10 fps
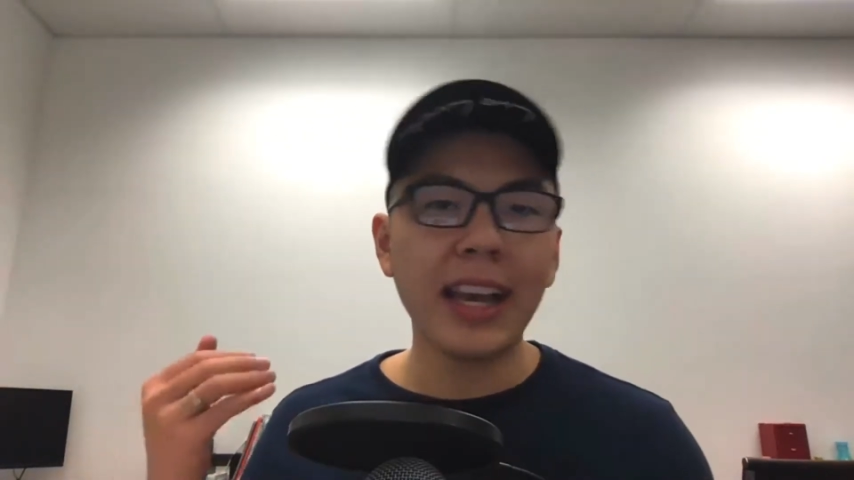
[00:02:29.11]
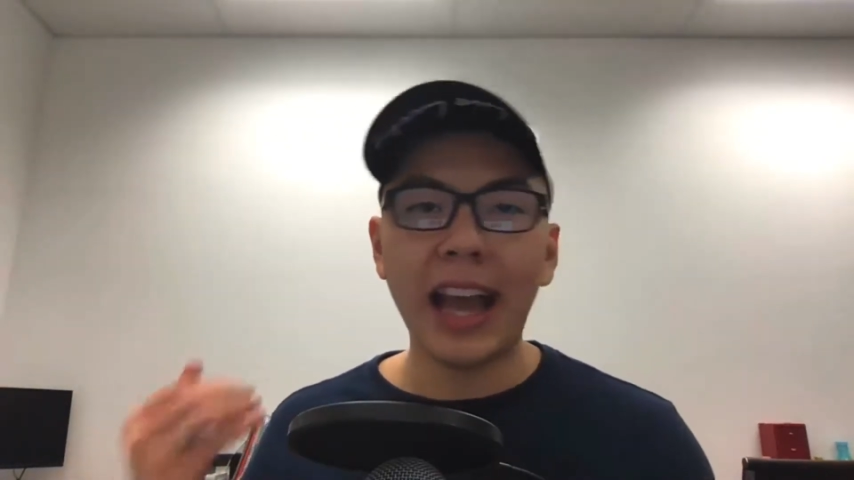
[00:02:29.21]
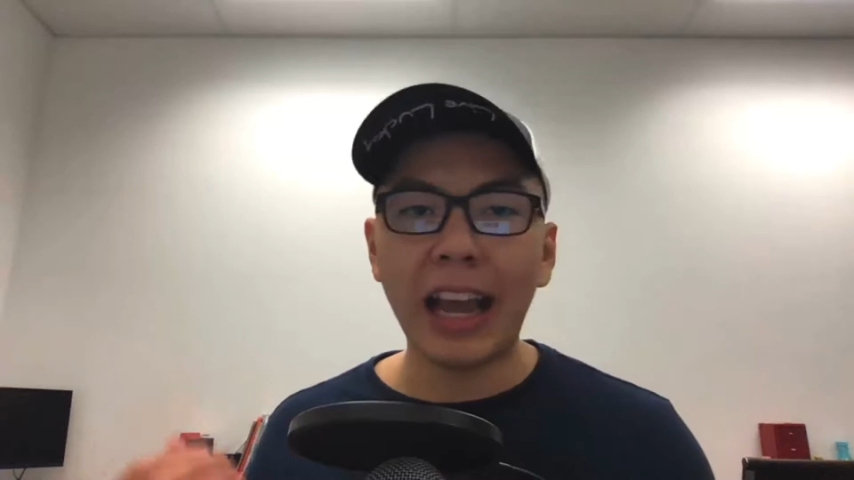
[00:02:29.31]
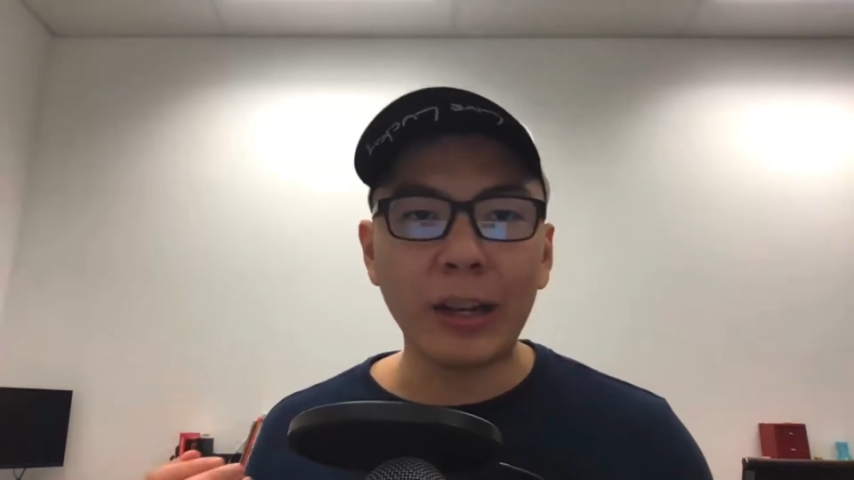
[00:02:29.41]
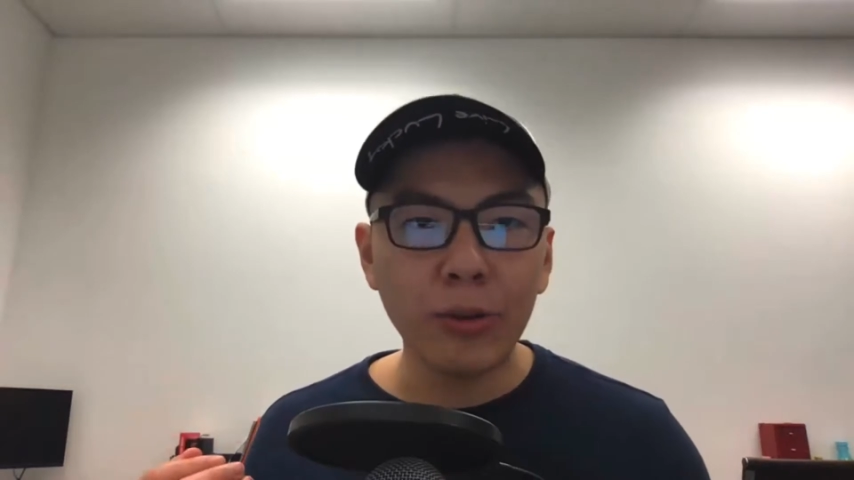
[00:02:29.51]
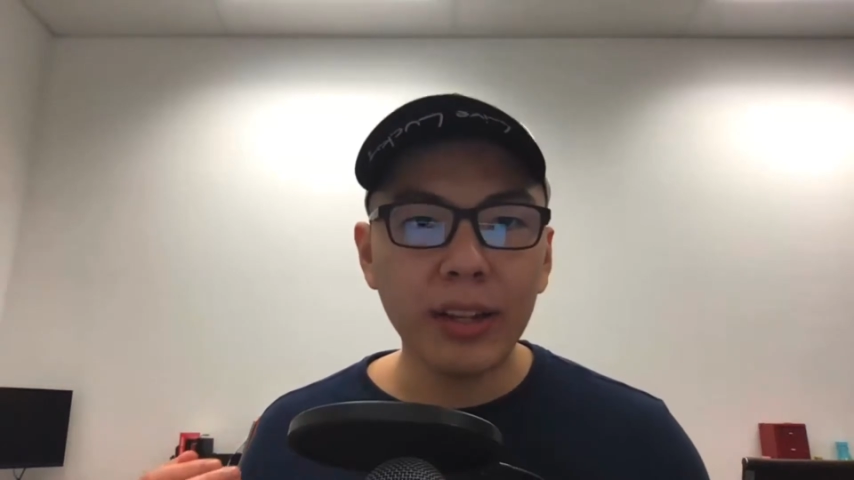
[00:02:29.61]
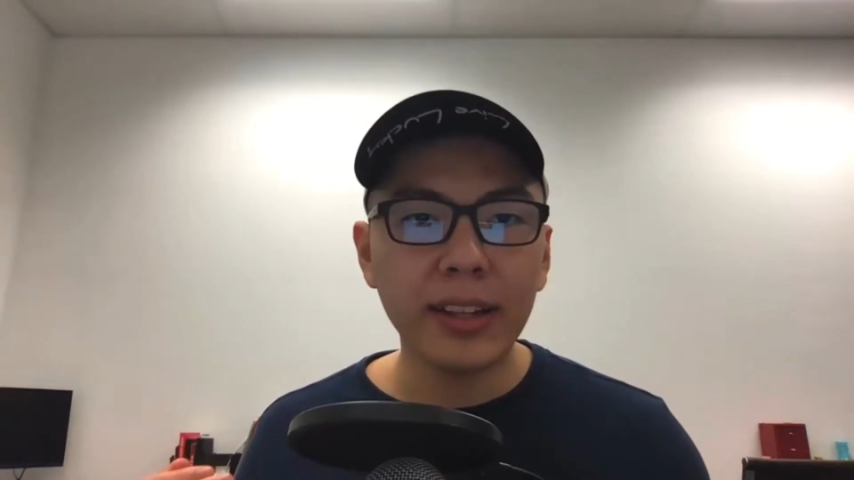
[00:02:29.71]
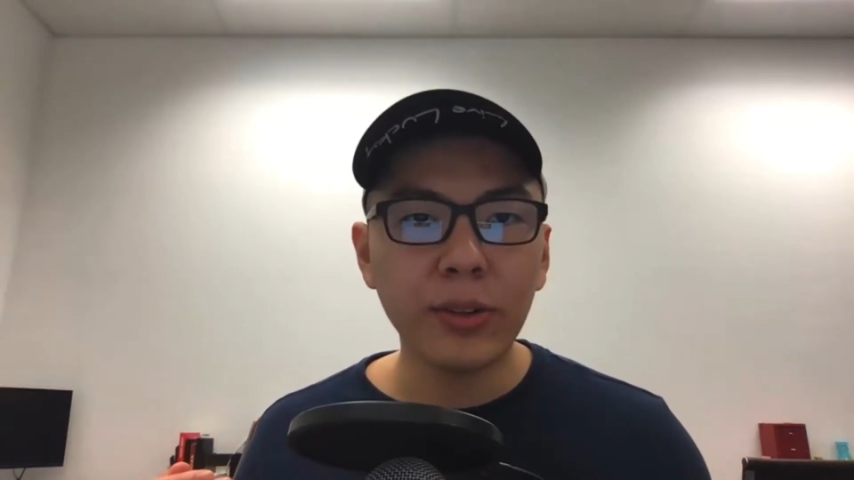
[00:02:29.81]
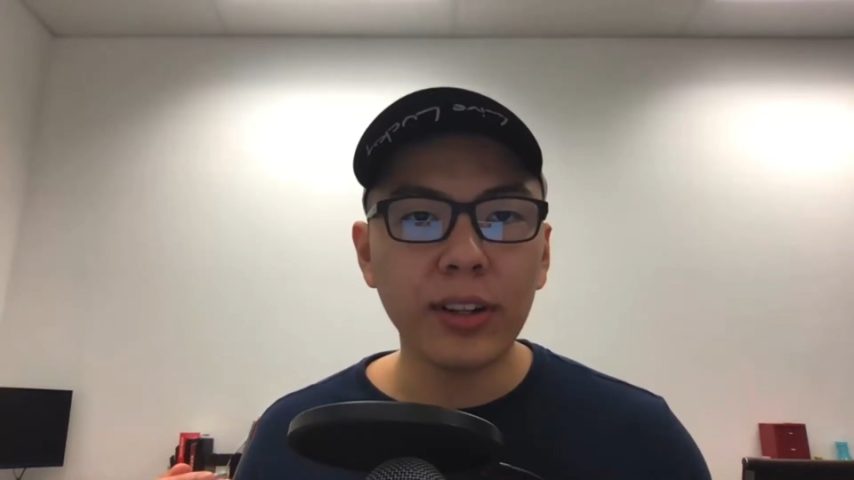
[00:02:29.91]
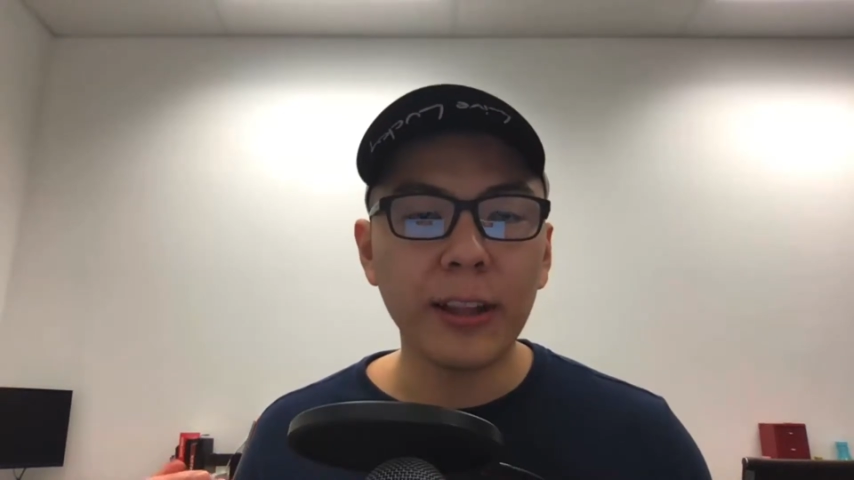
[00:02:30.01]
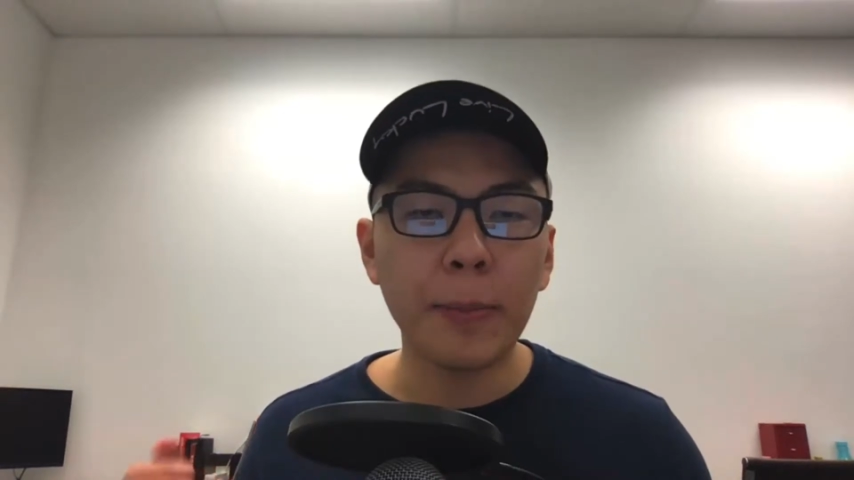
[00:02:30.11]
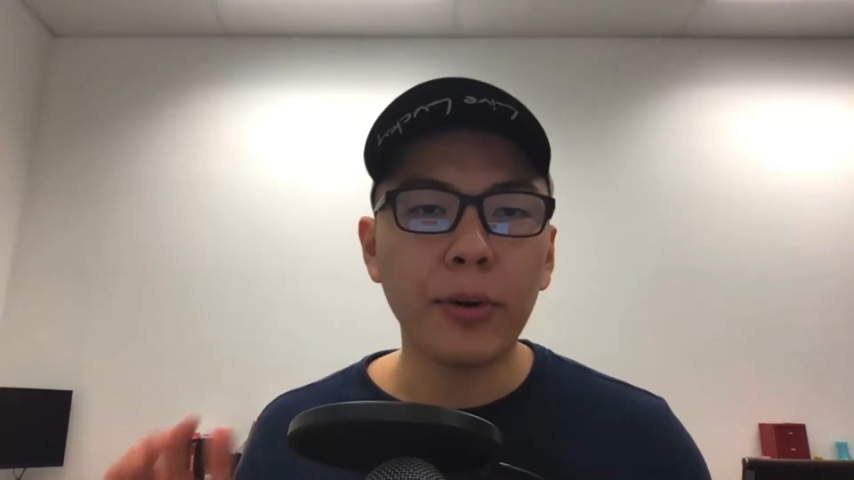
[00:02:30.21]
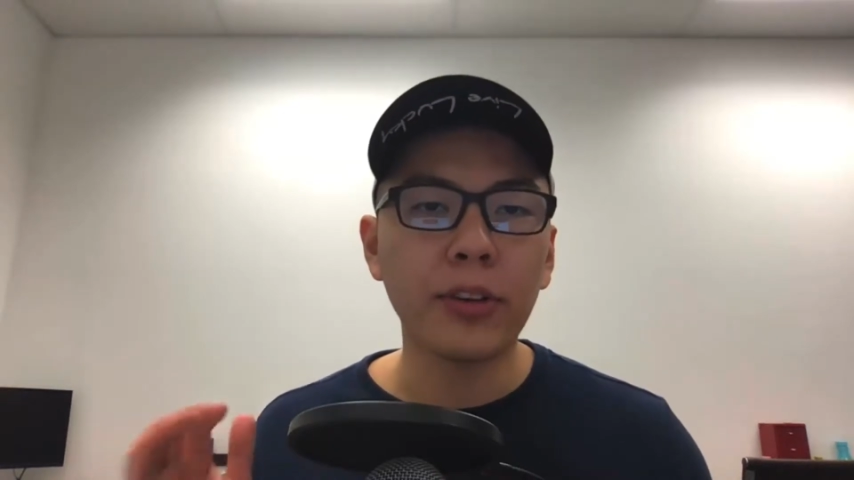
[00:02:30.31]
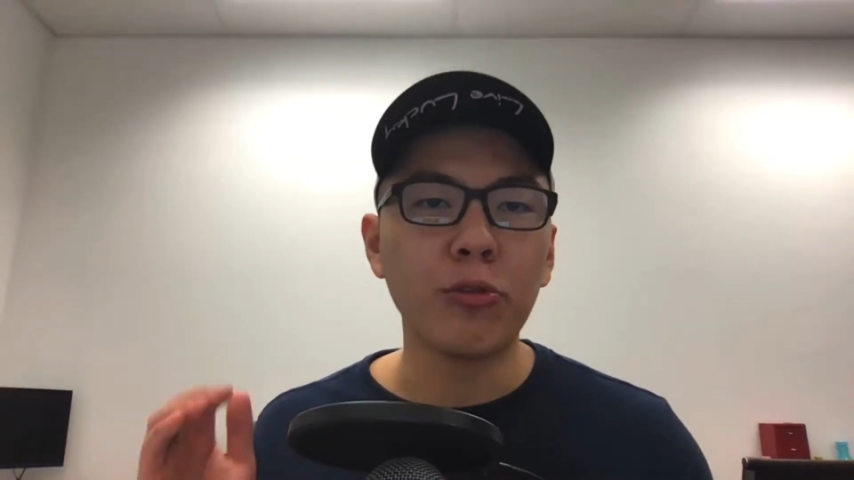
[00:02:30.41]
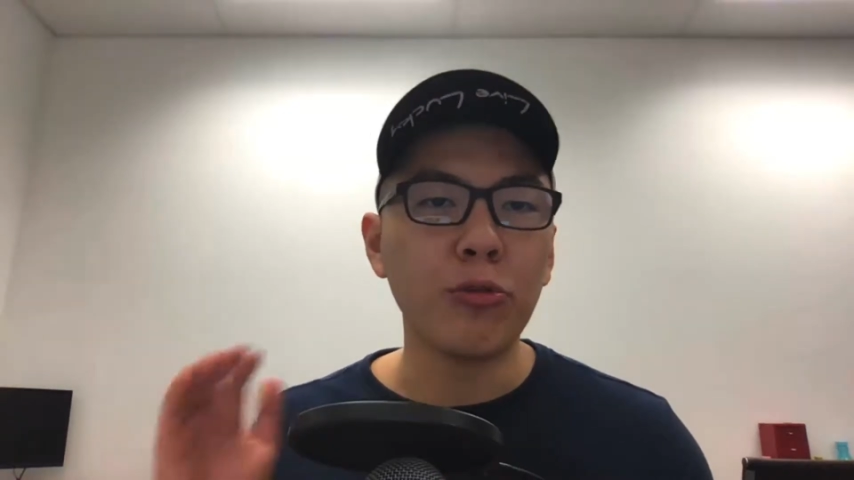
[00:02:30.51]
I do listen to the
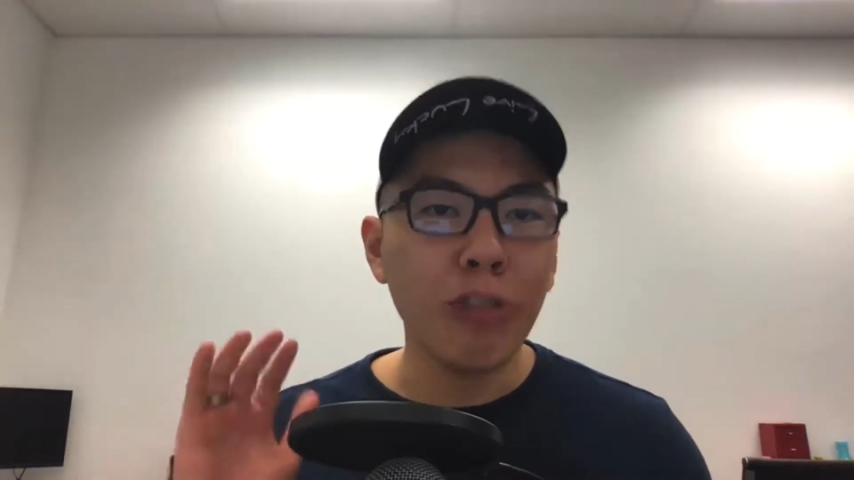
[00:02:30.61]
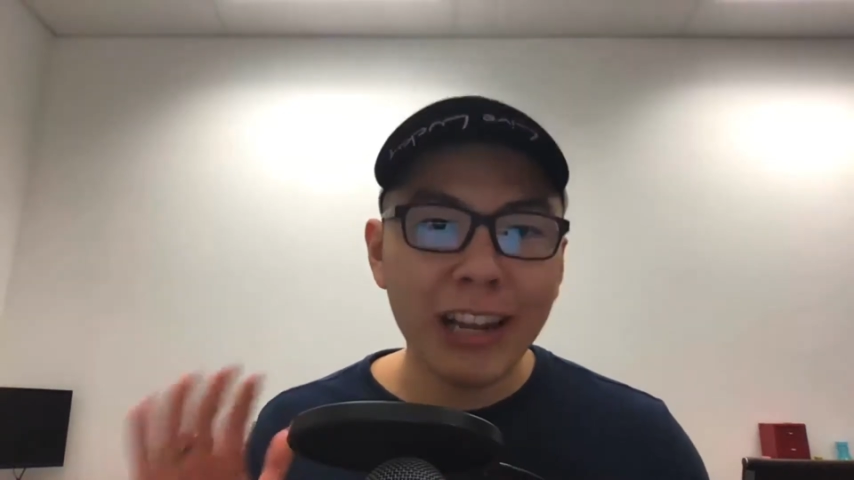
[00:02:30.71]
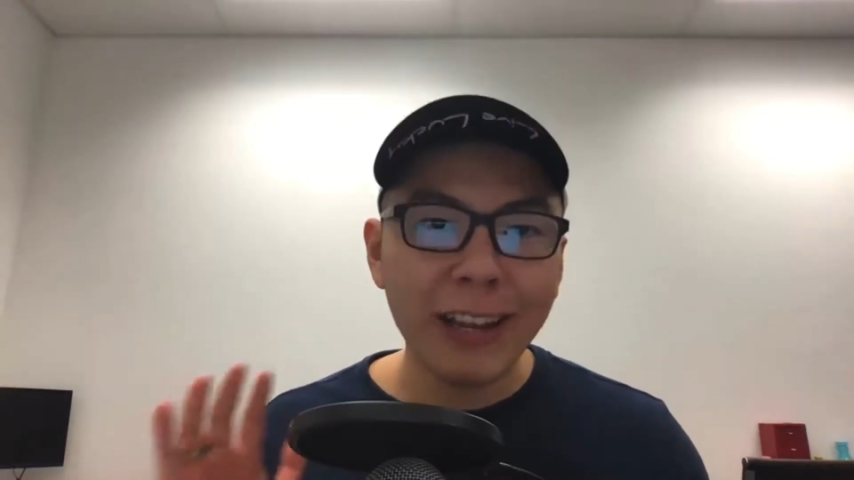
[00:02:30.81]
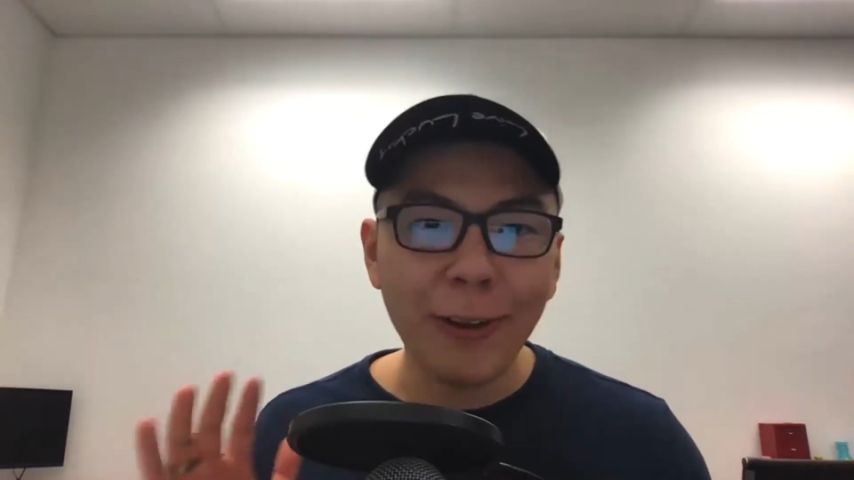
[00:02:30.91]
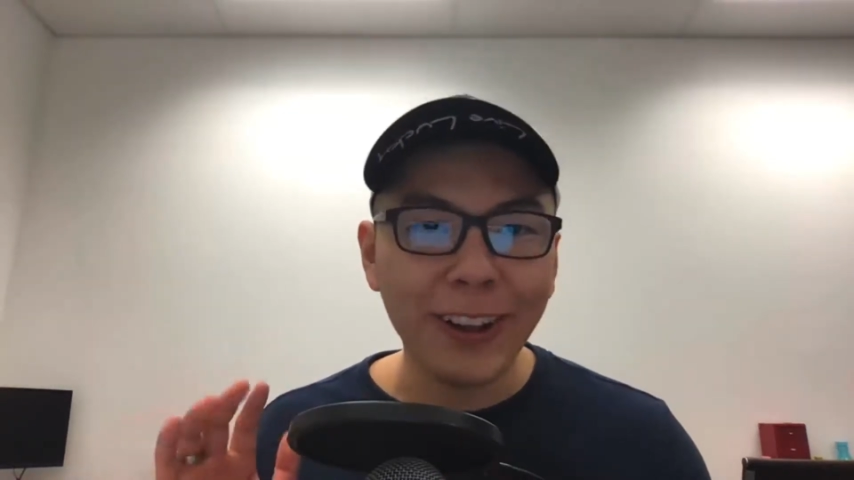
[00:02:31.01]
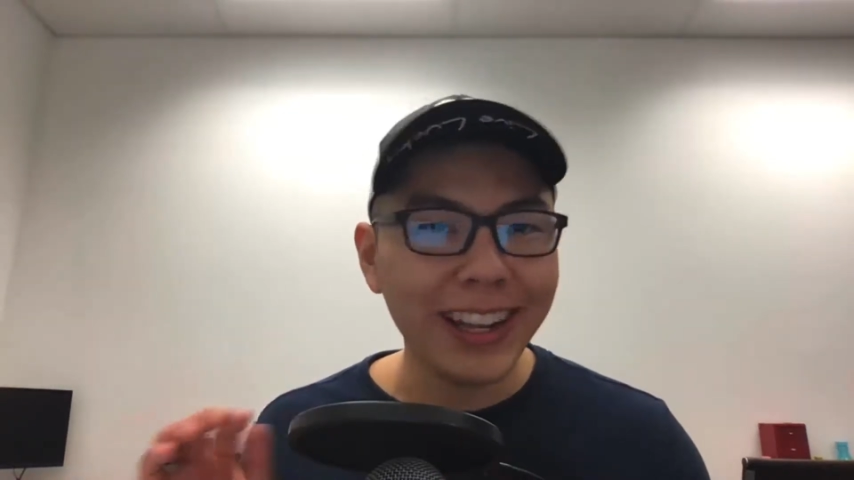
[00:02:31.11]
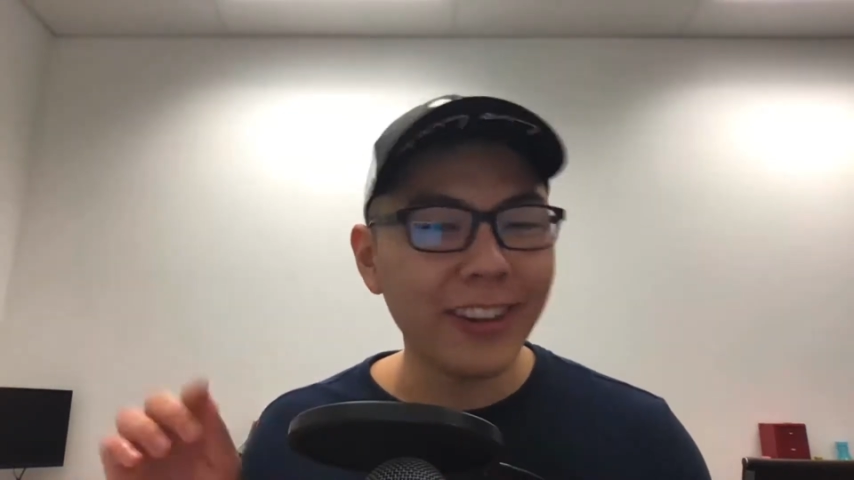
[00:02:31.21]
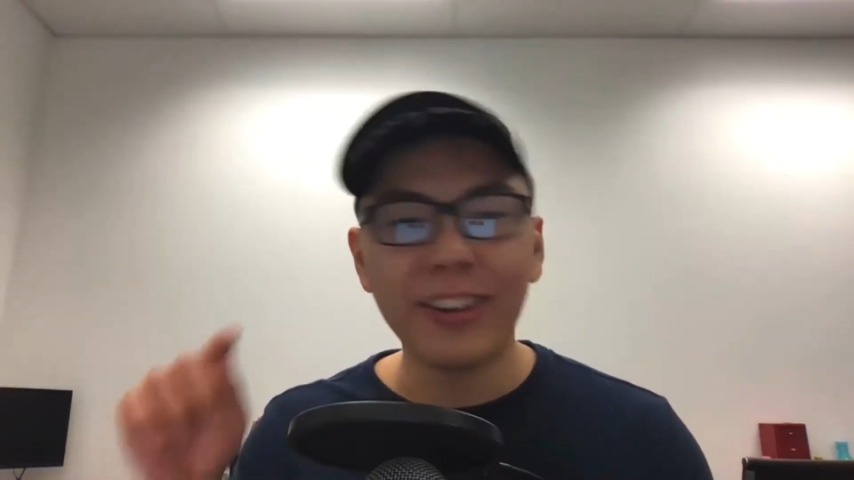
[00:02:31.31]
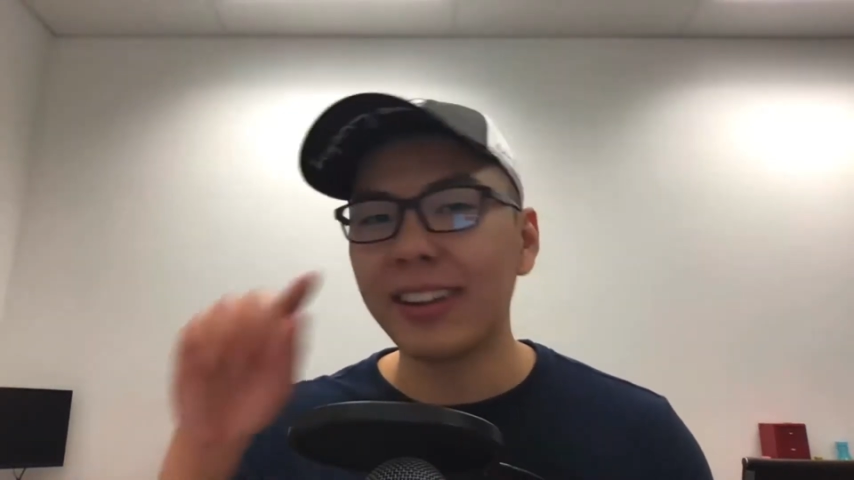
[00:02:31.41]
samples really quickly though.